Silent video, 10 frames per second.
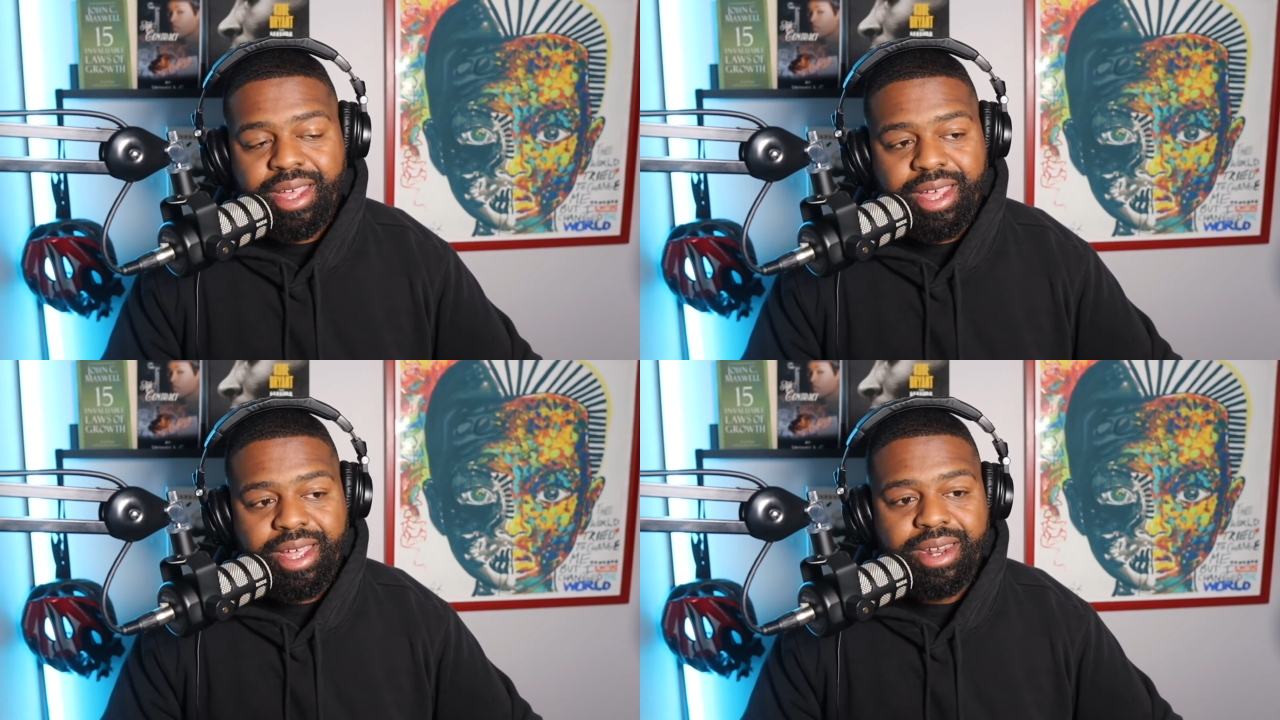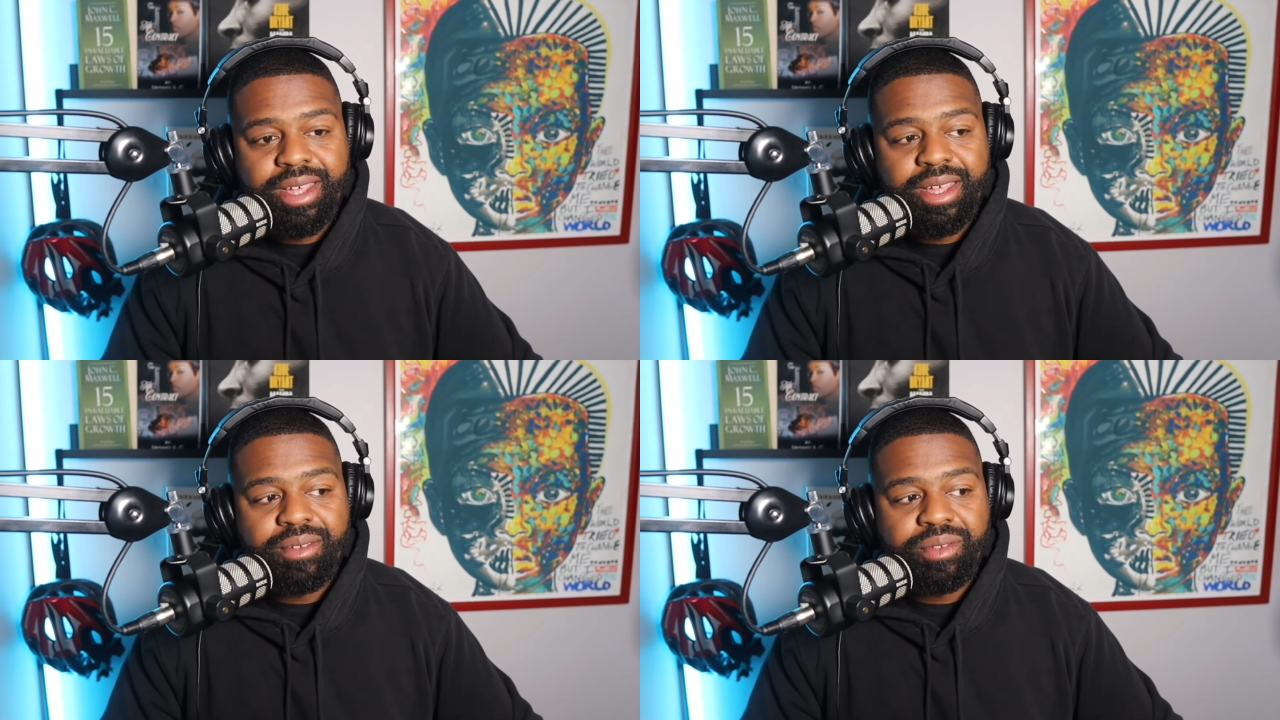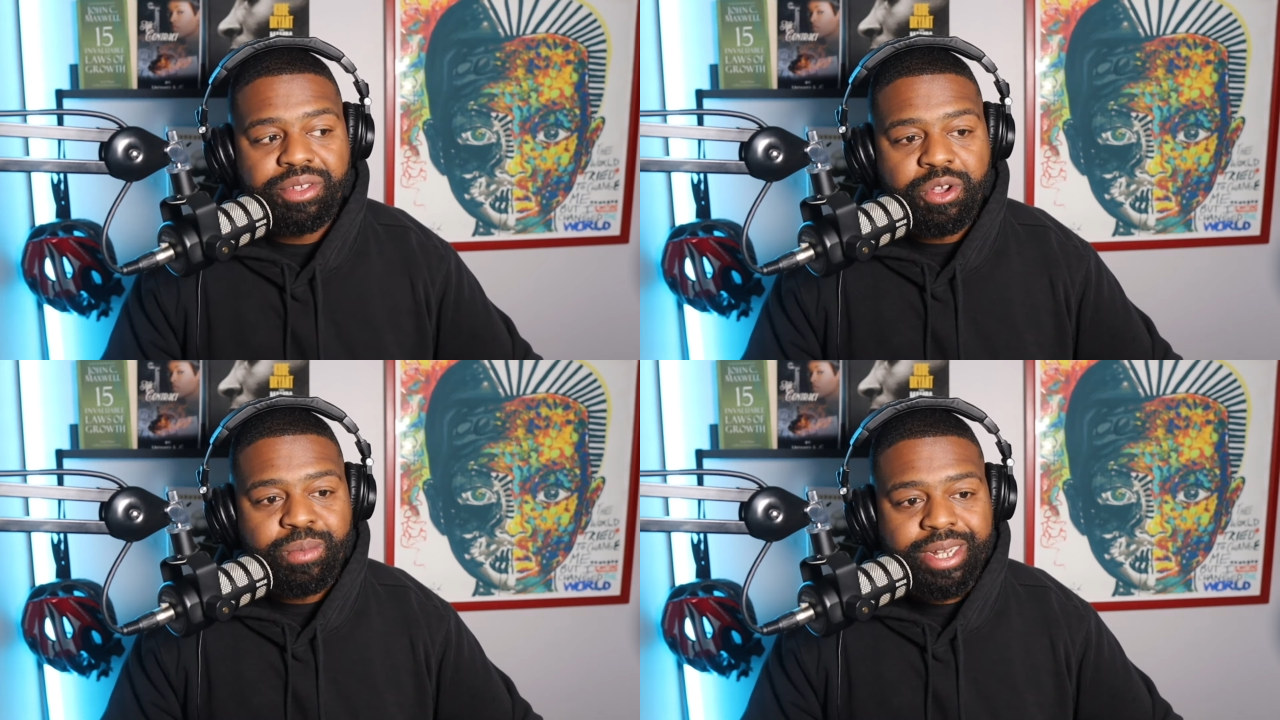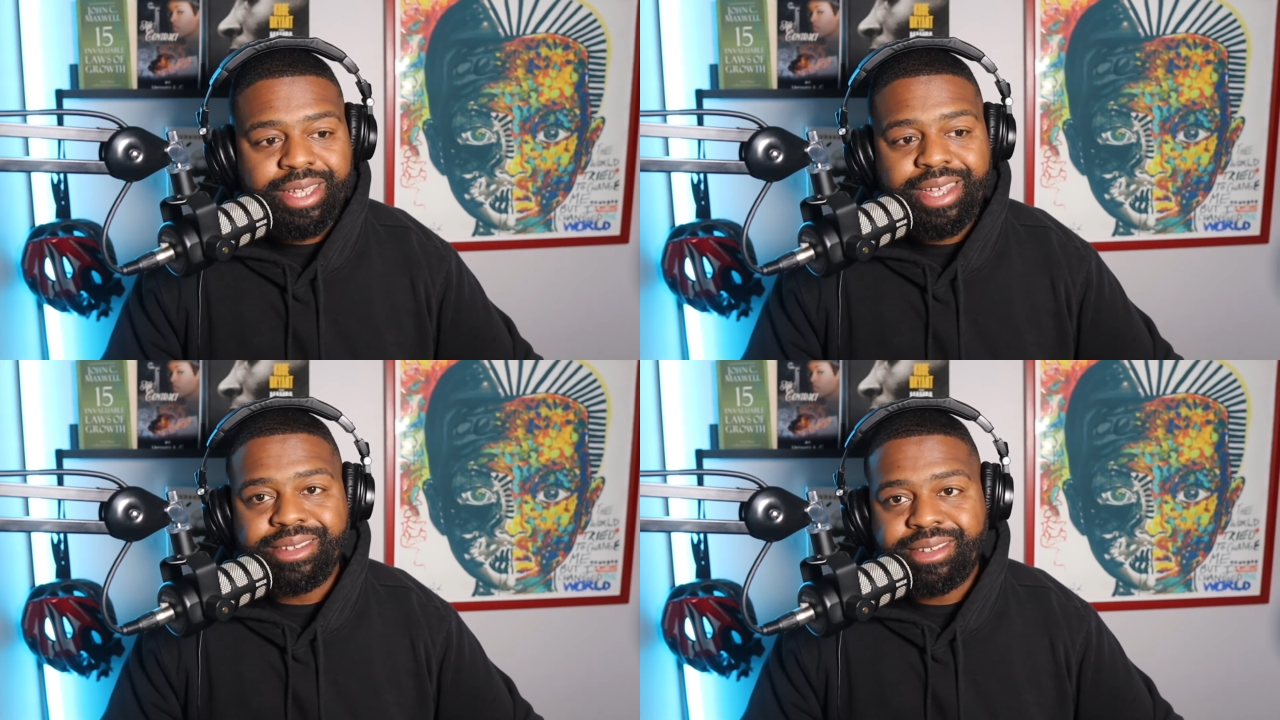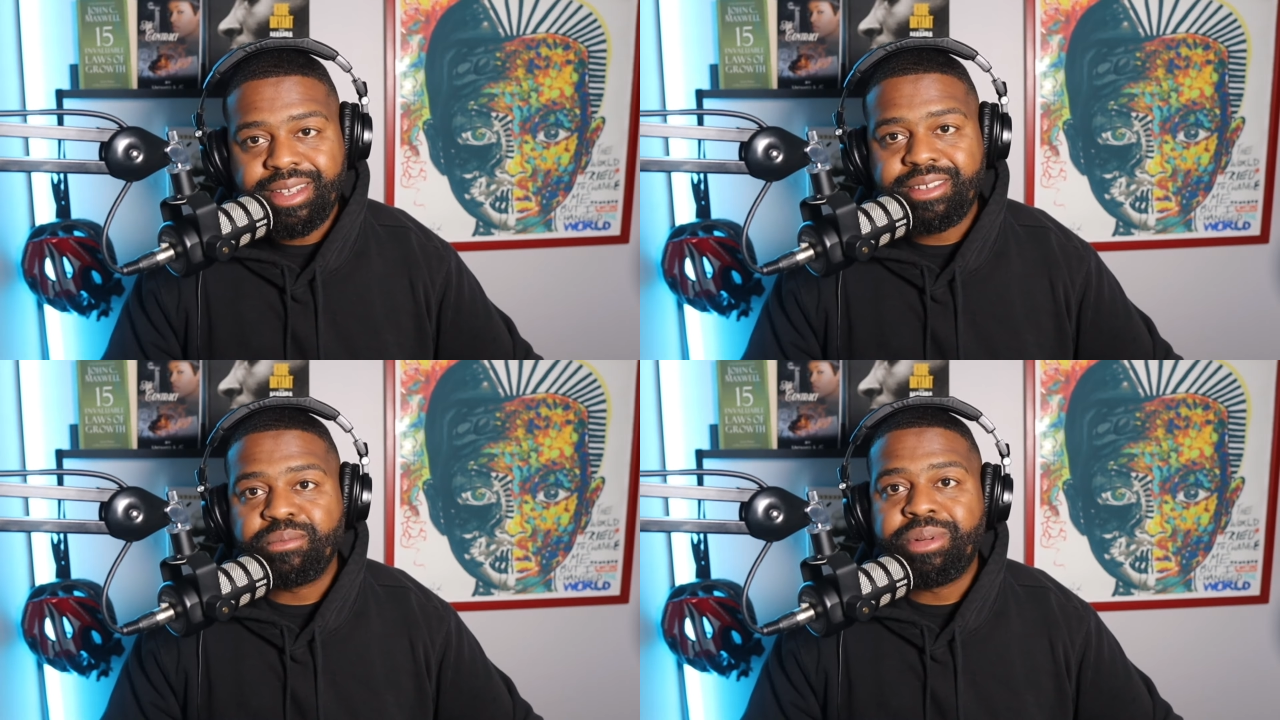and you about to get
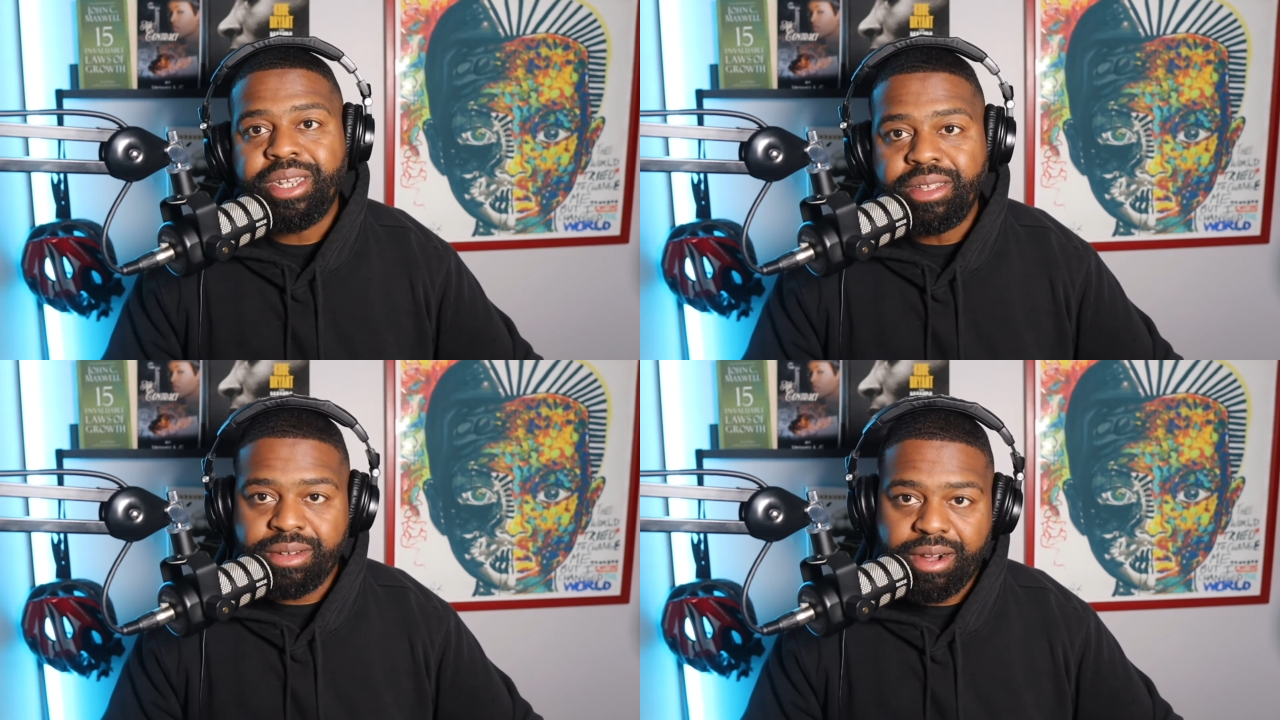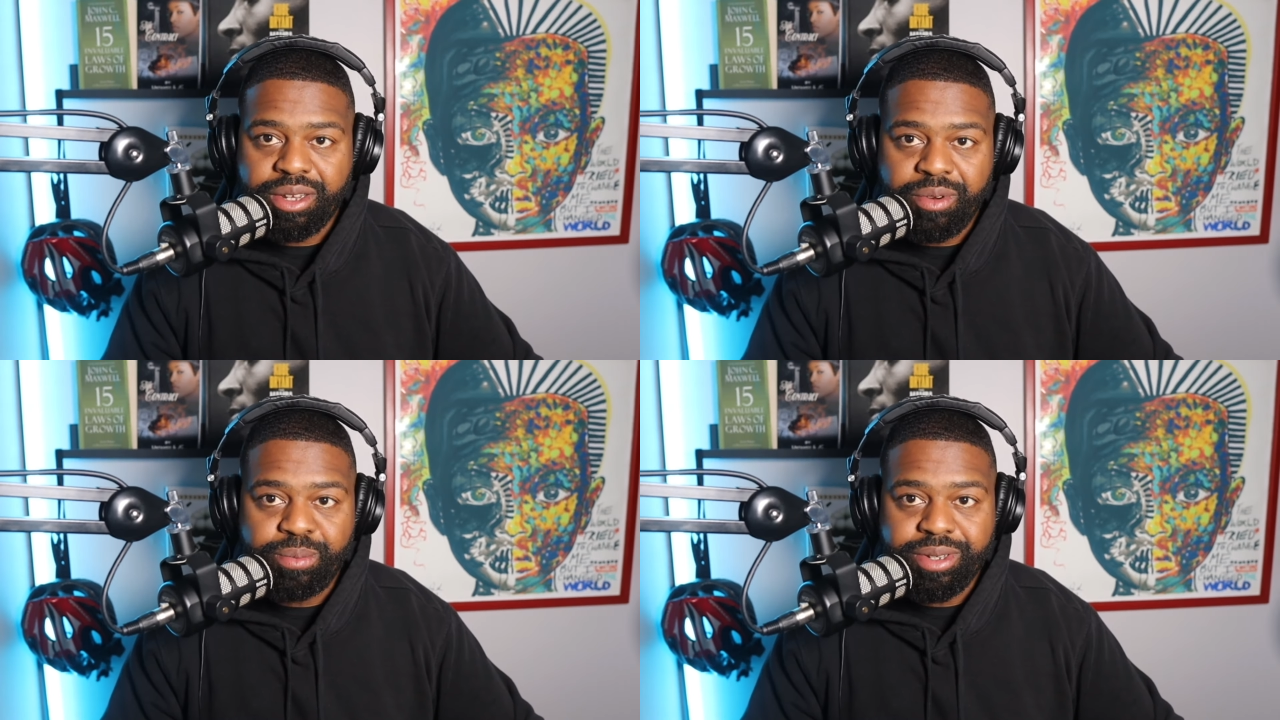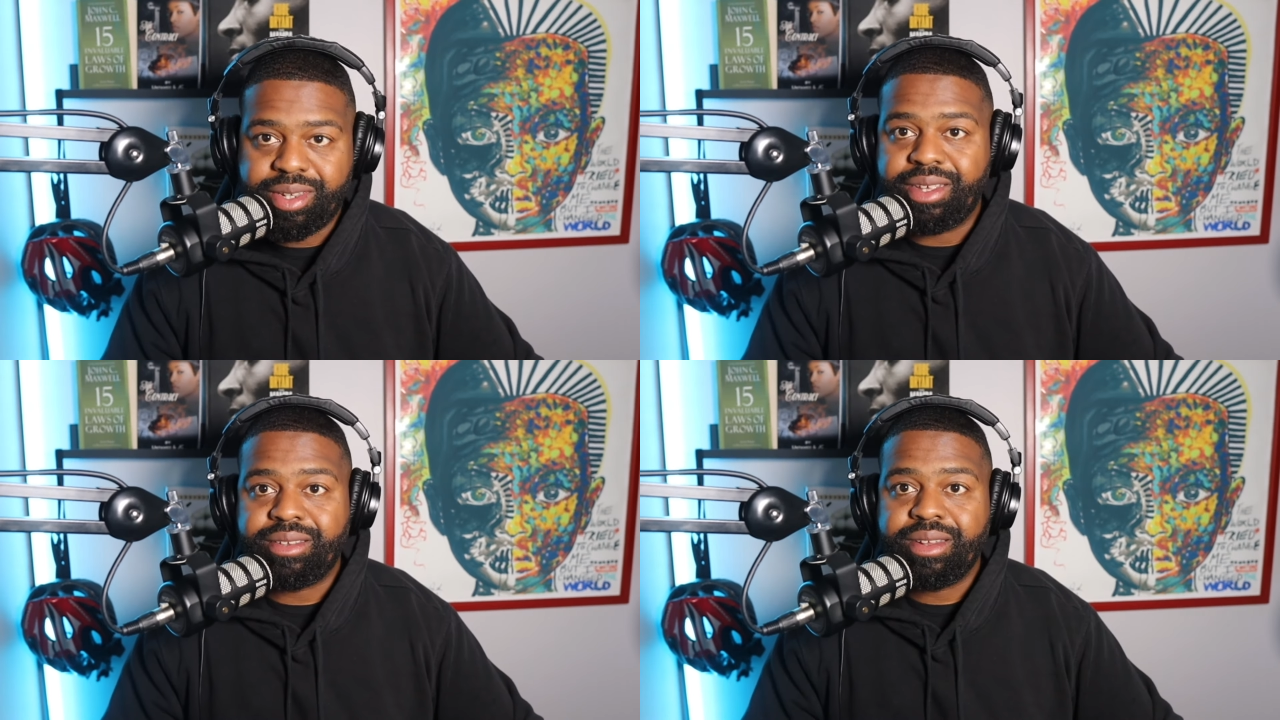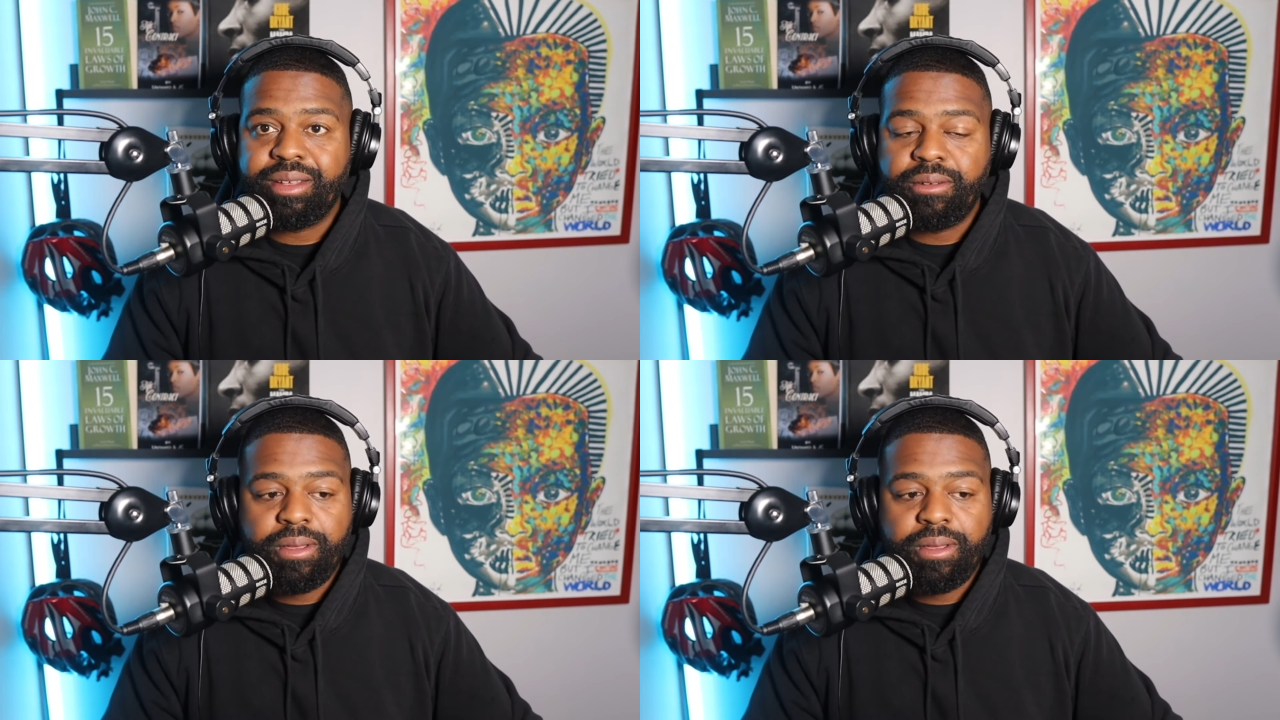six police cars repossessed